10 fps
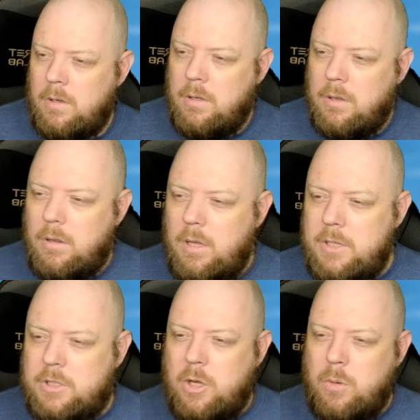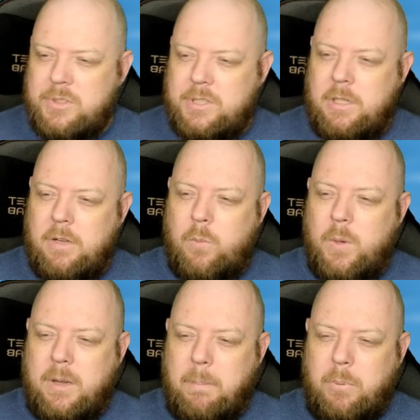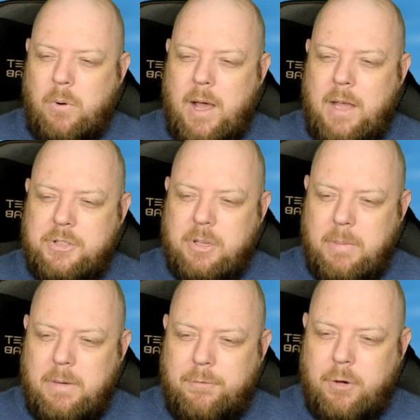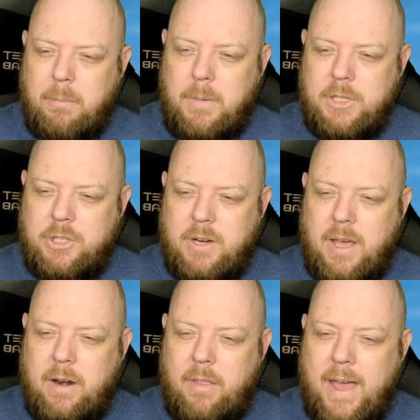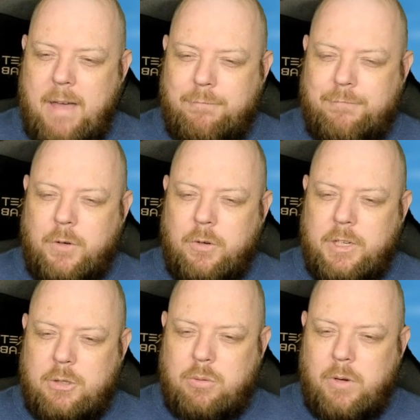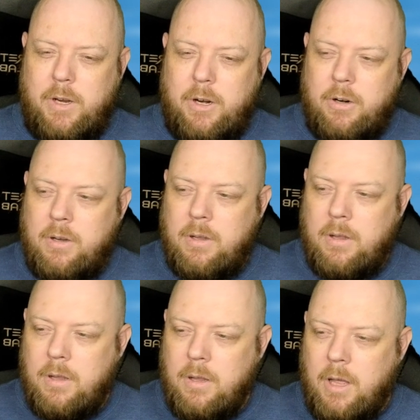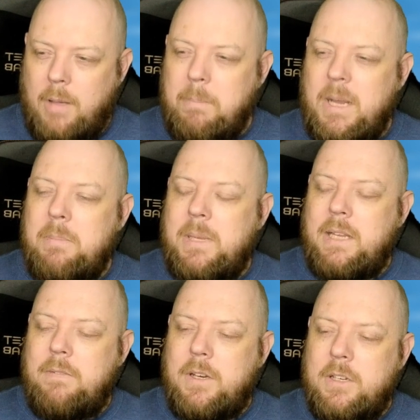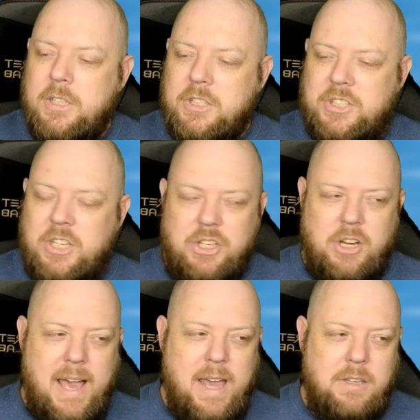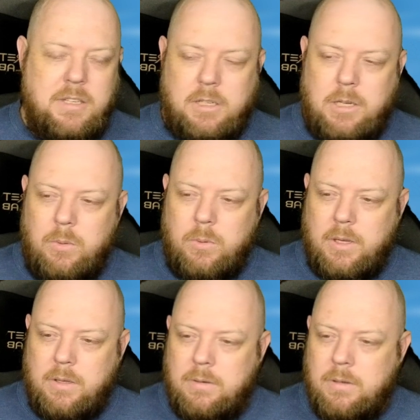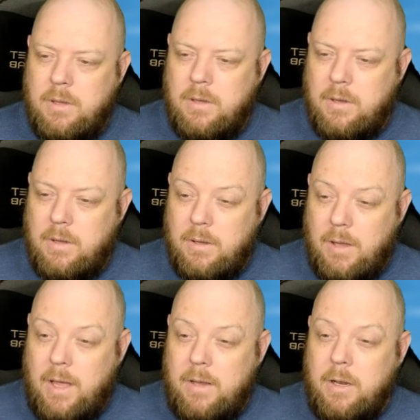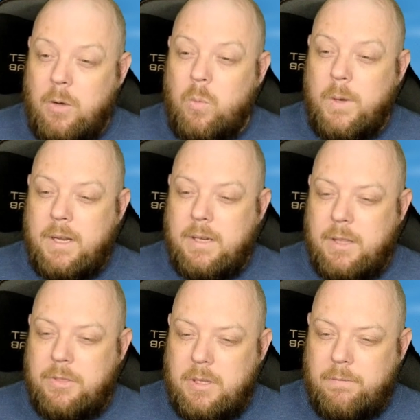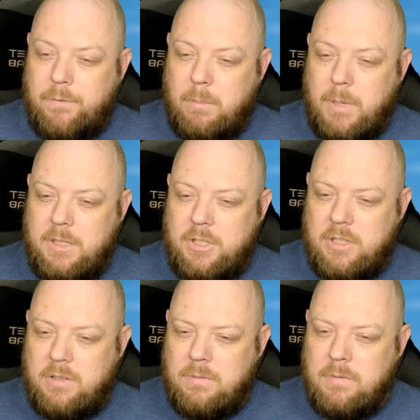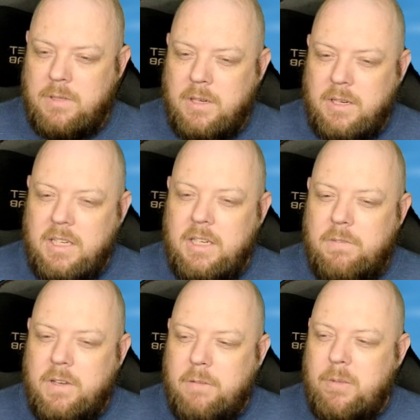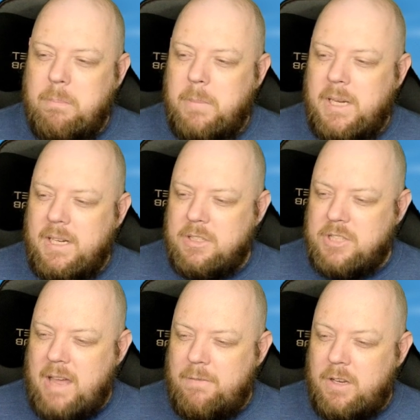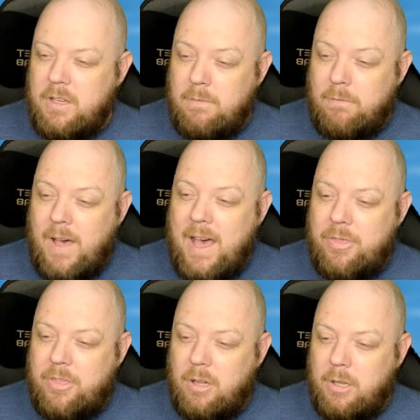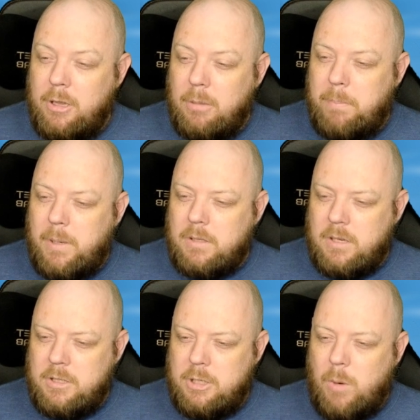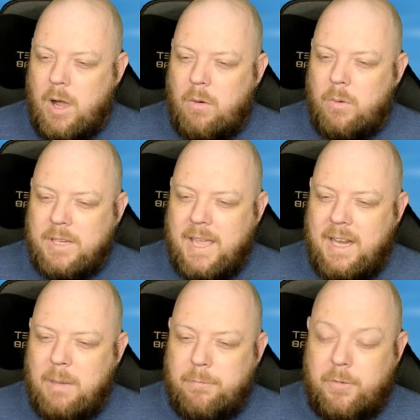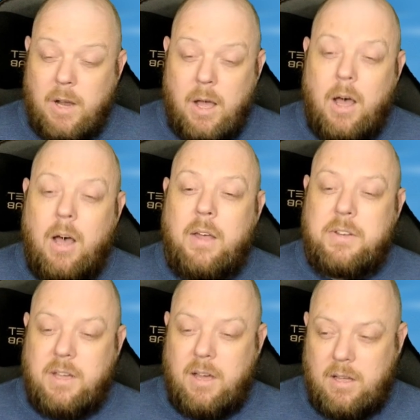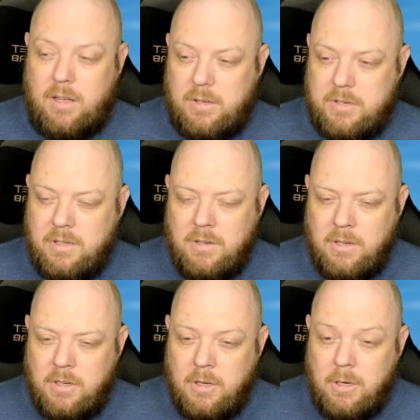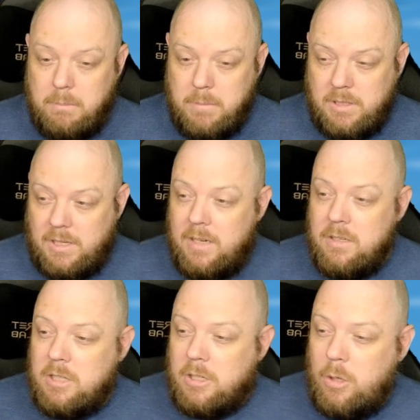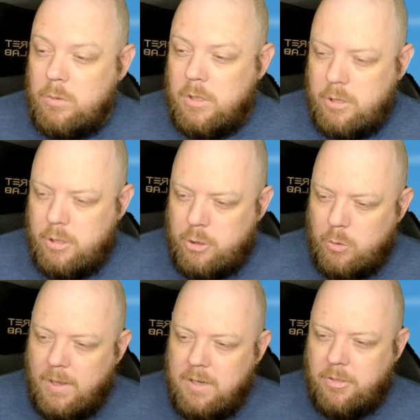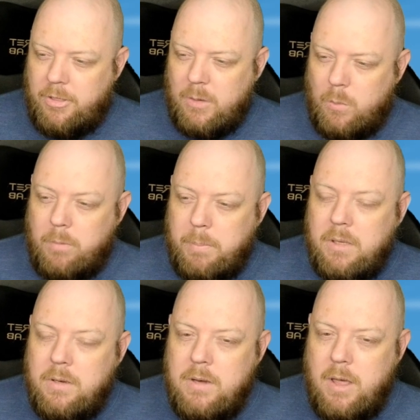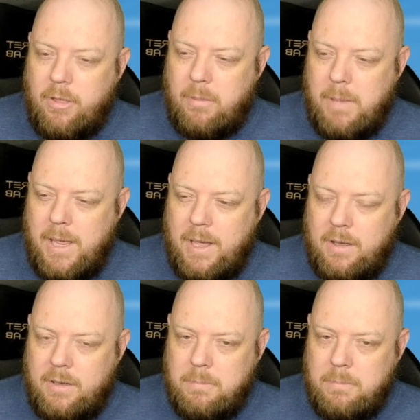"Let's go see if we can pry some information out of that furry critter. And maybe even a decision out of Takuda. I know we can get the information, even if it means having to invite the little bugger to our camp for a heart-to-heart. But getting Takuda to do anything will be another matter."